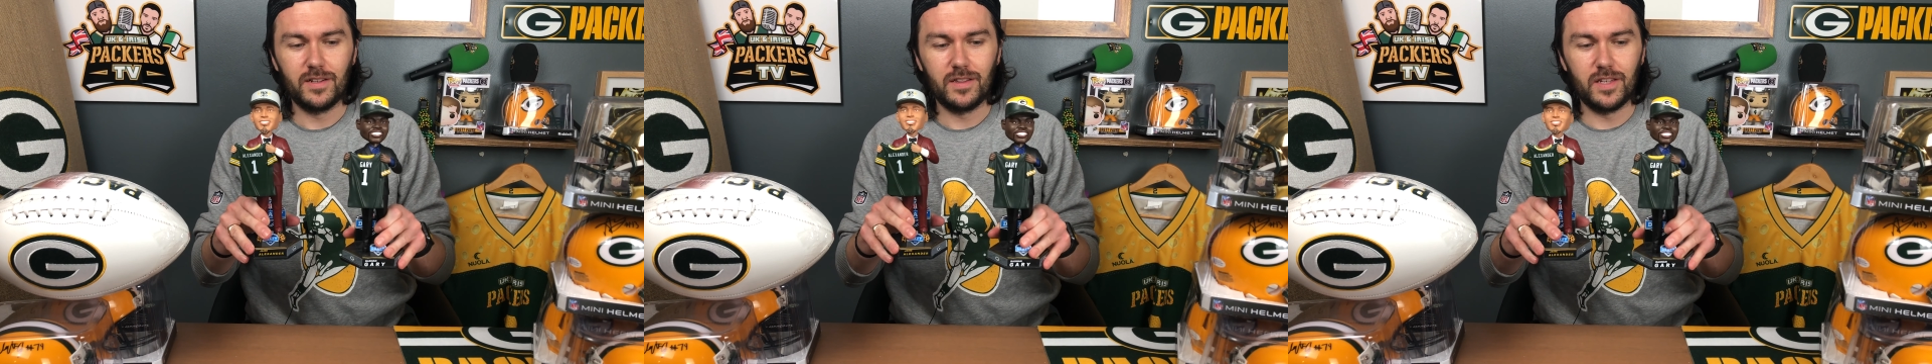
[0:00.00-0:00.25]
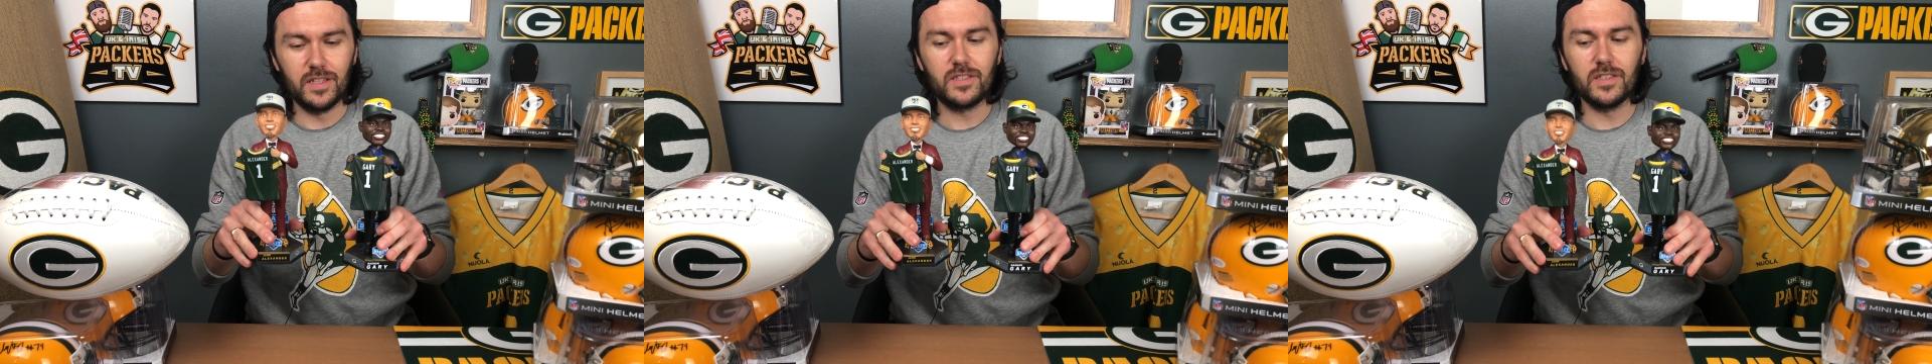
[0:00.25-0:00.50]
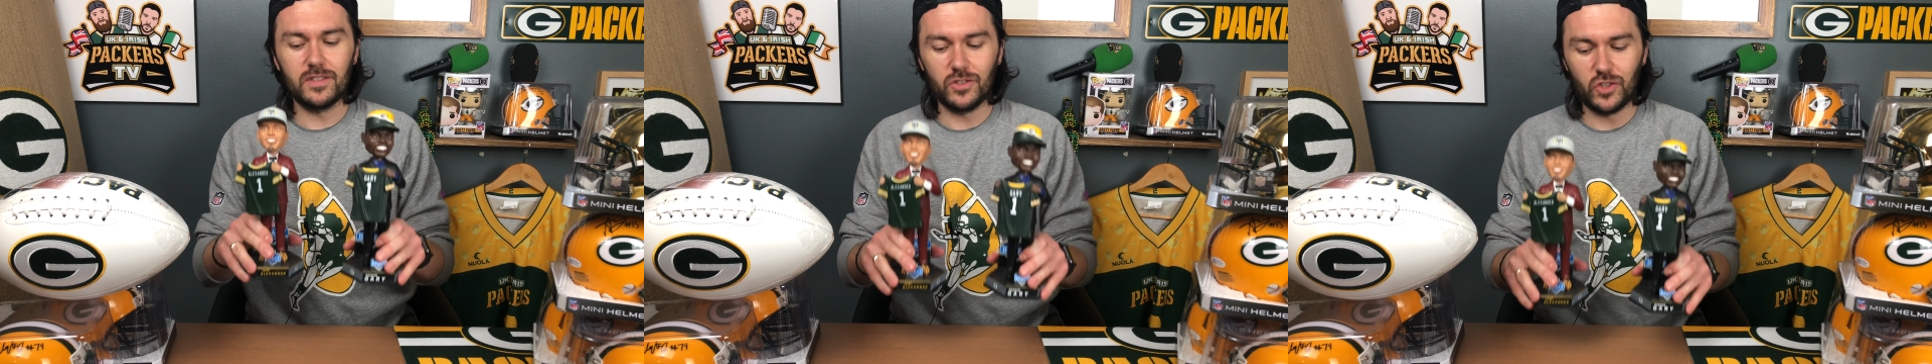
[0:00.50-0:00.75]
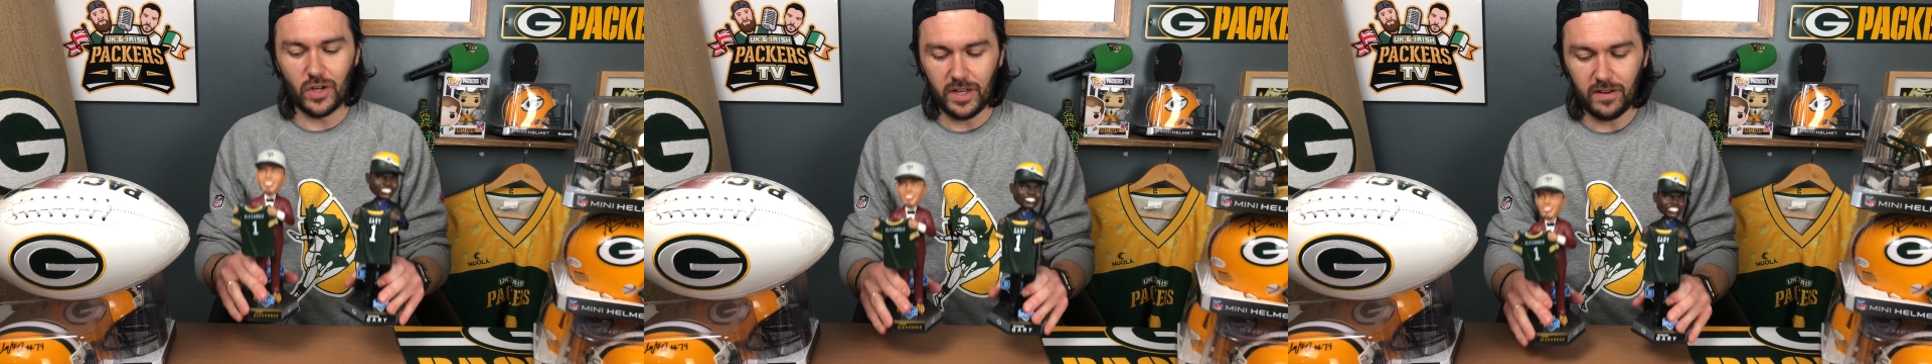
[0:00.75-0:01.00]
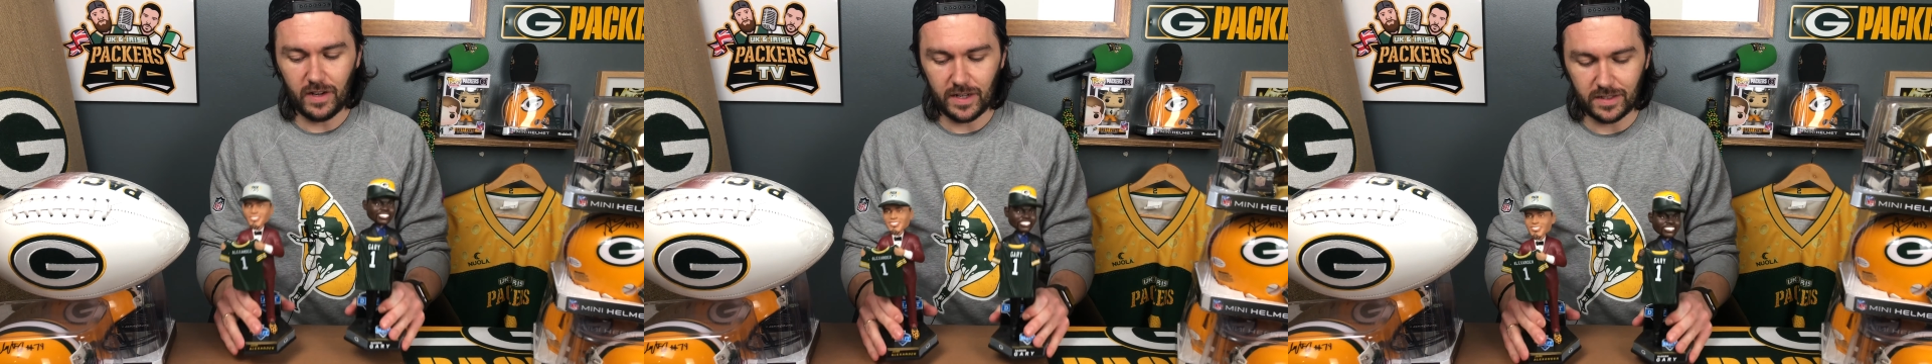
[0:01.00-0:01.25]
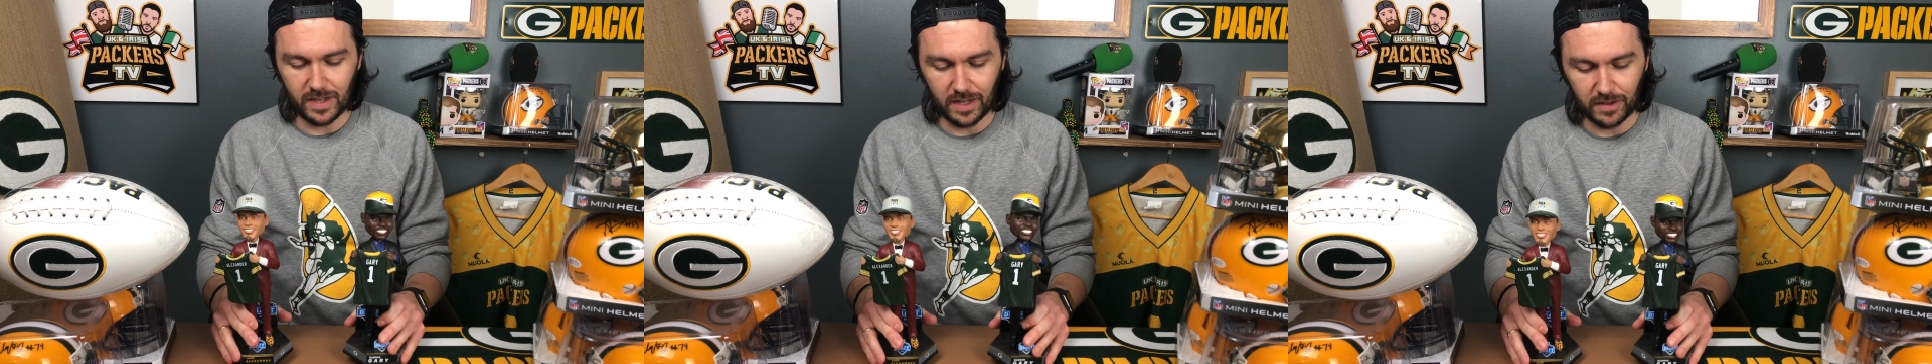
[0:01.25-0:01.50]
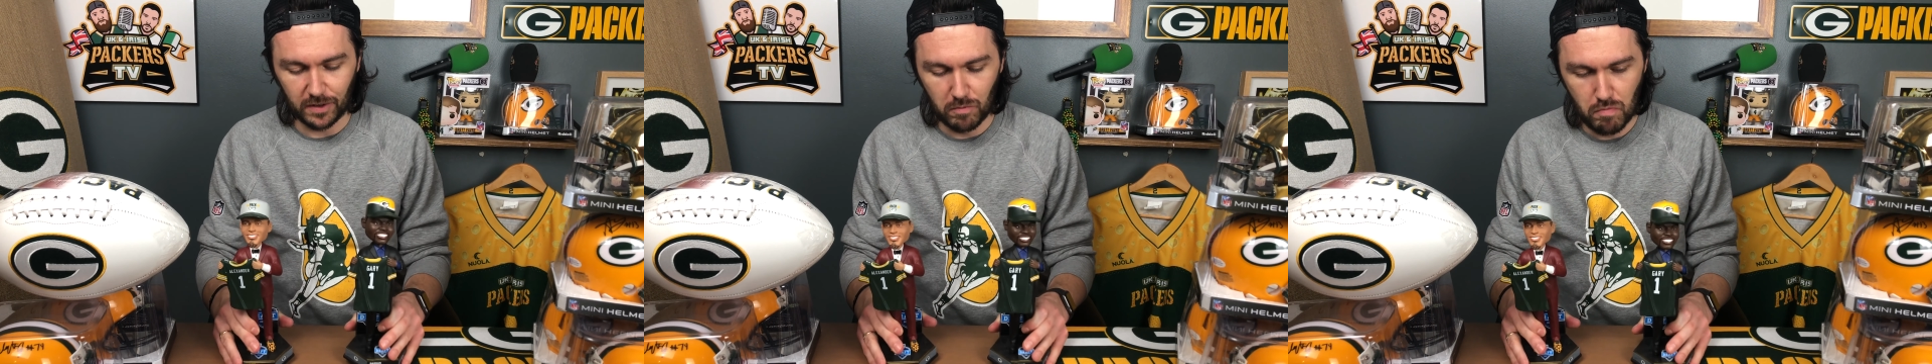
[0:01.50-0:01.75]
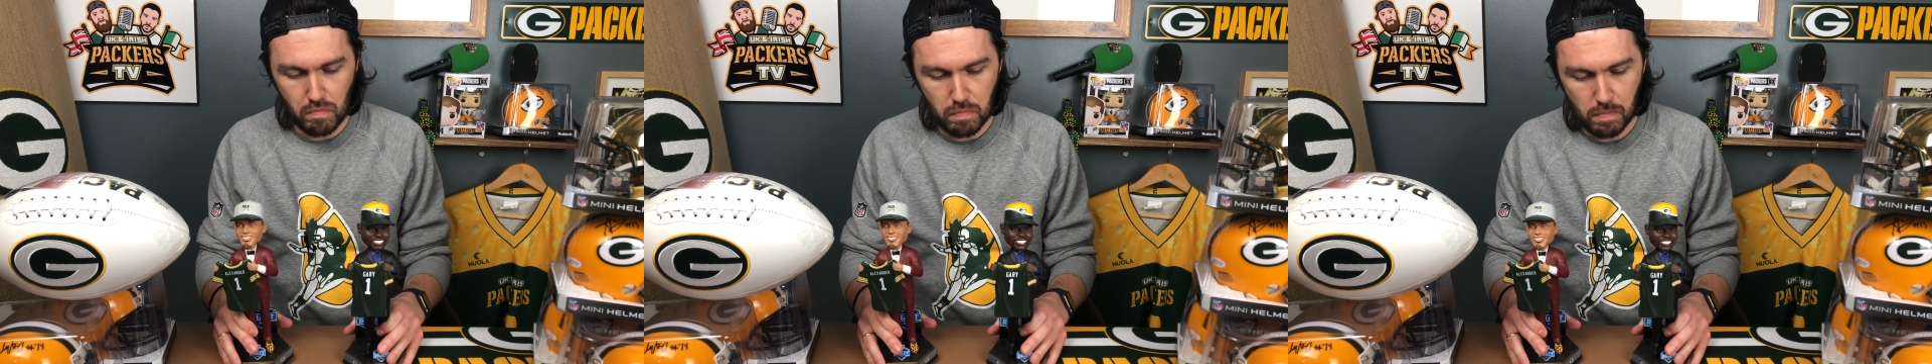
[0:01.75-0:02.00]
This is a Jair Alexander
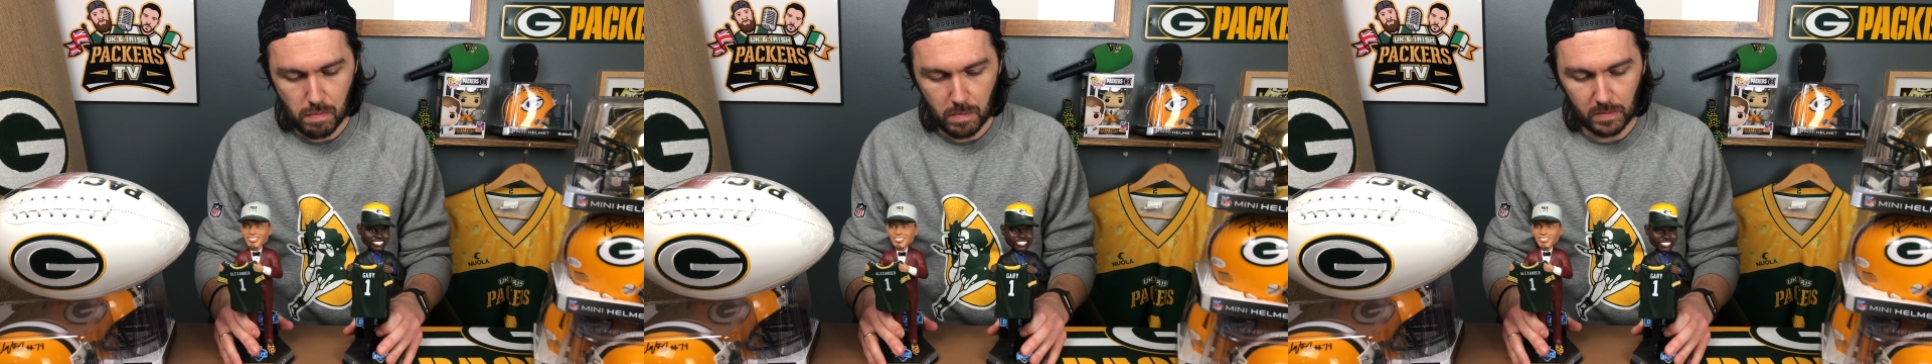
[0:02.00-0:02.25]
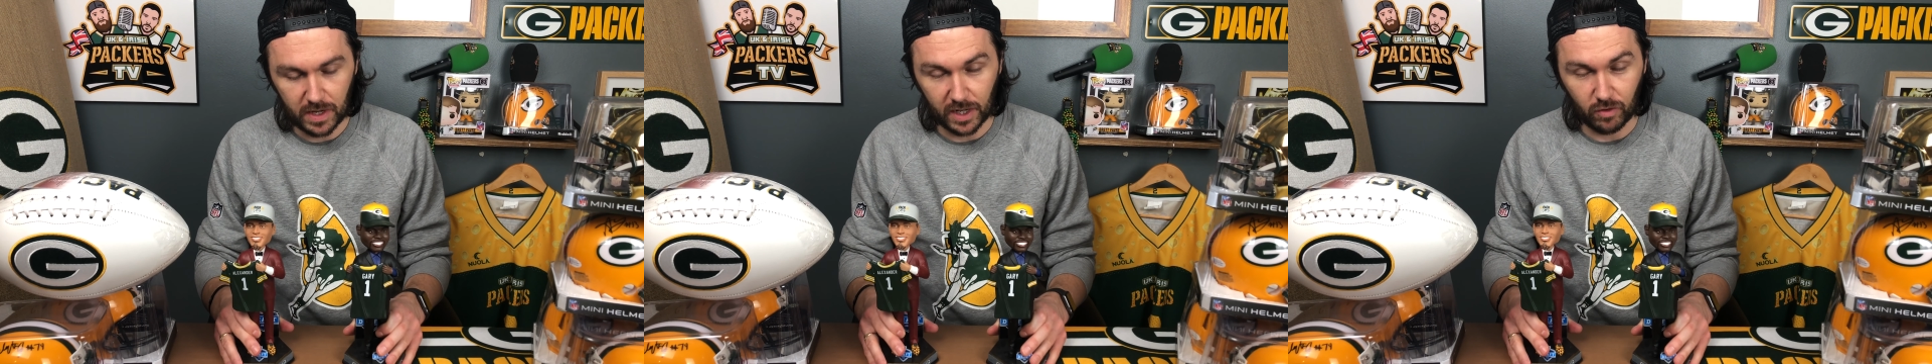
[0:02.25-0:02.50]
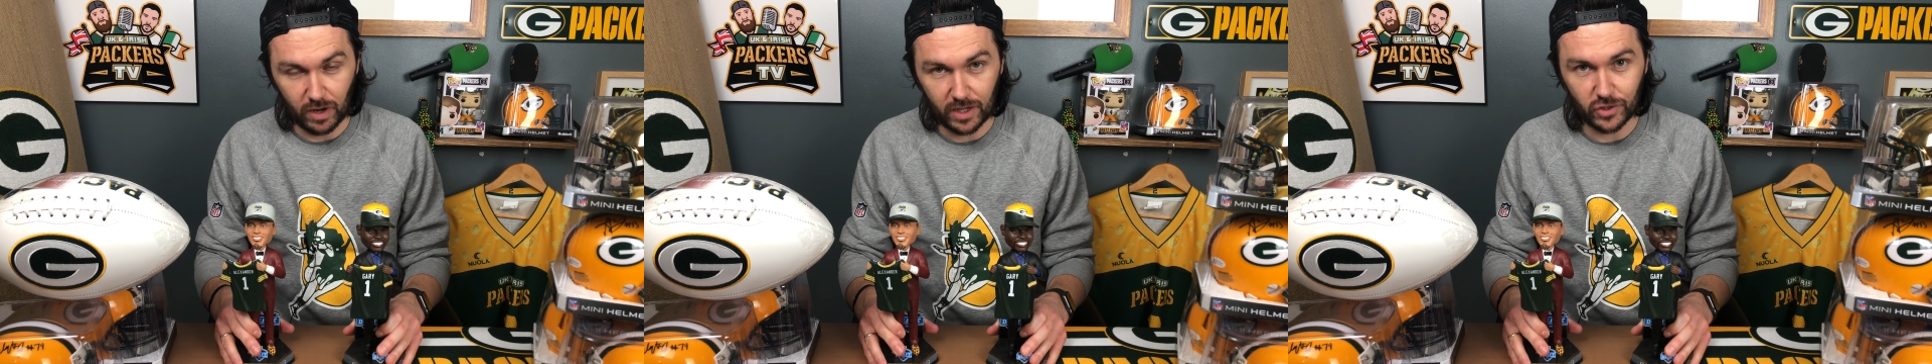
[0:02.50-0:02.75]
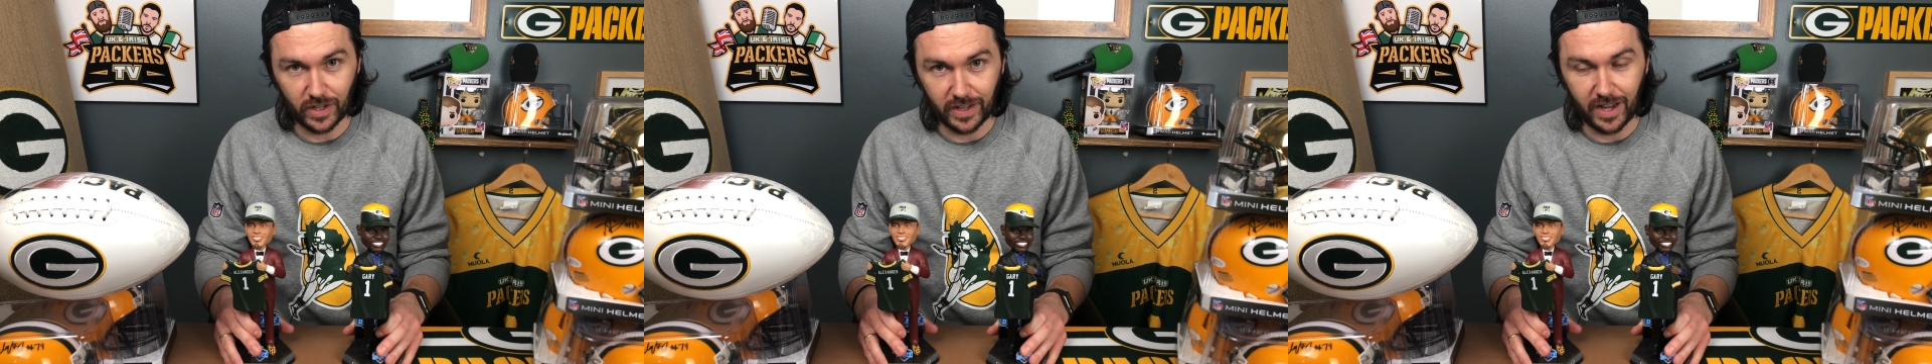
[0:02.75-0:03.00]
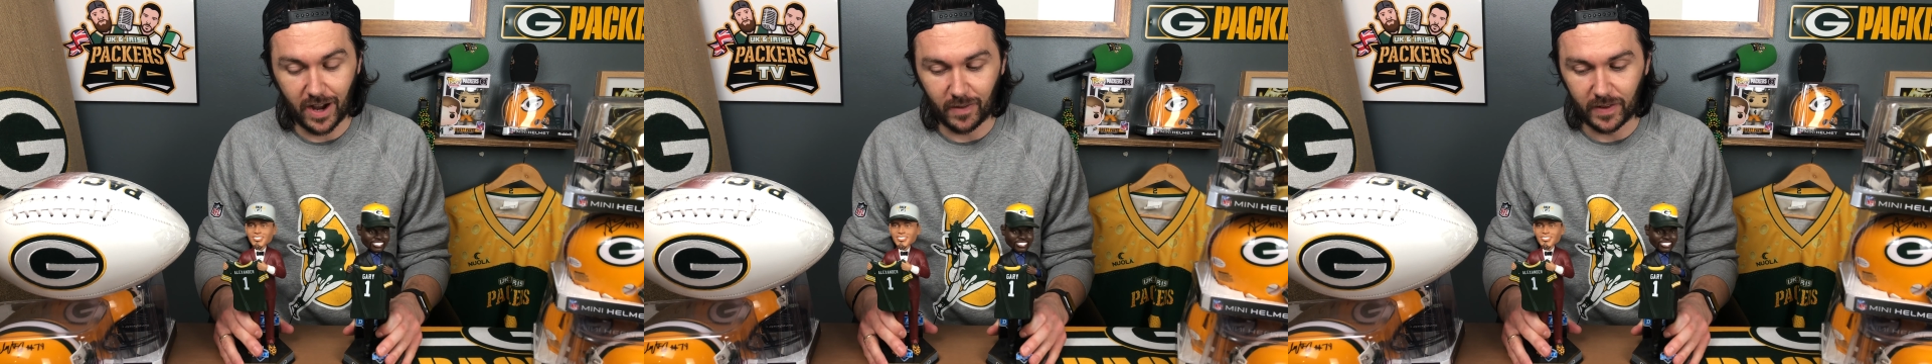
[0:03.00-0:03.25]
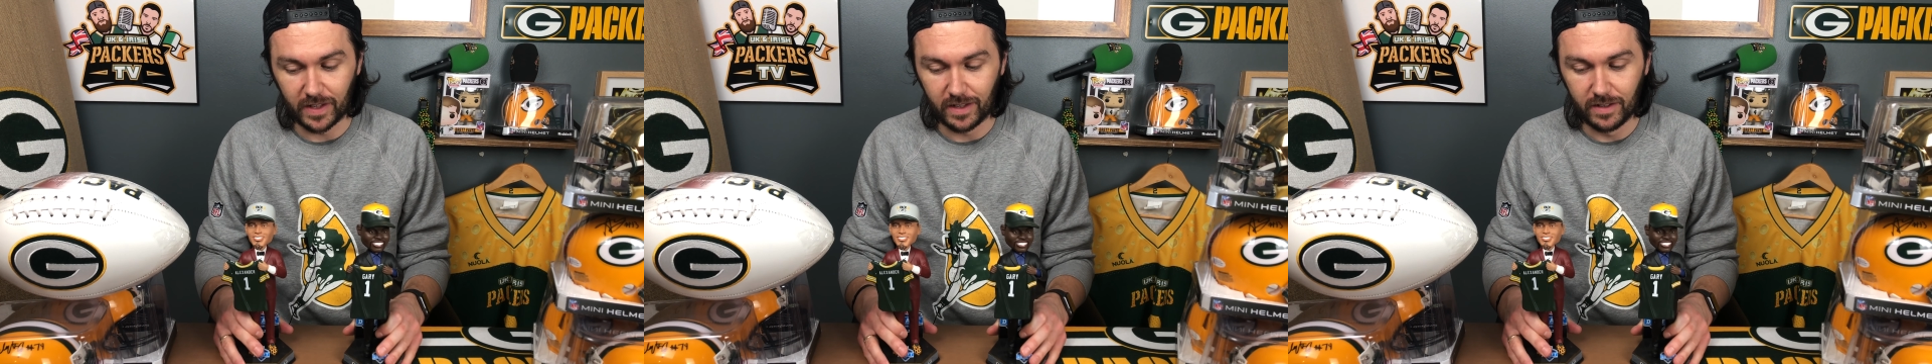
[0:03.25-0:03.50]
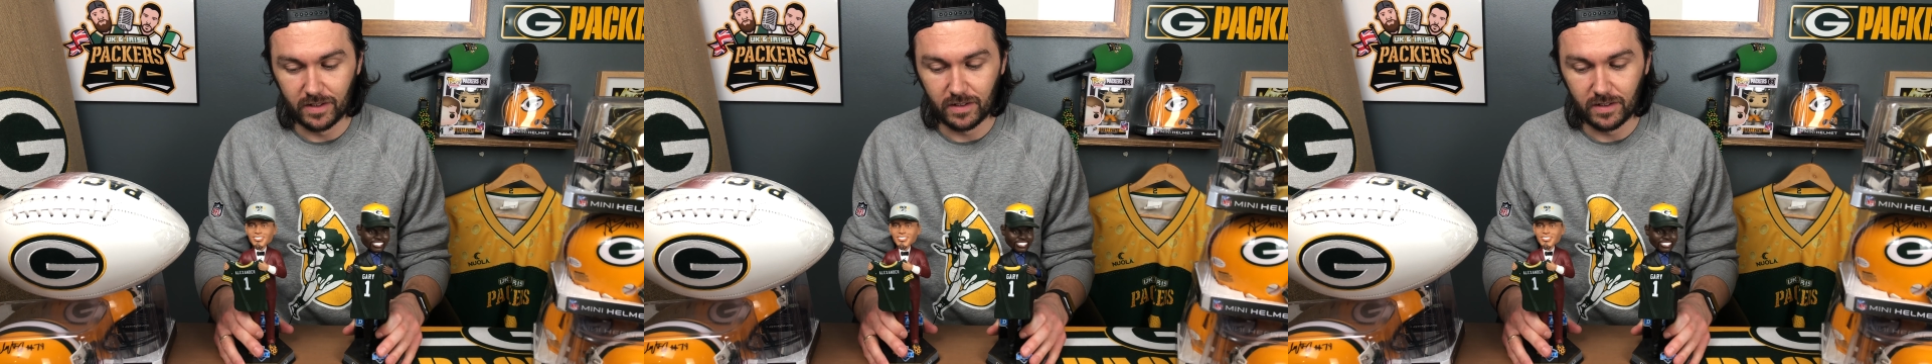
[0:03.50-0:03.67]
and a Rashan Gary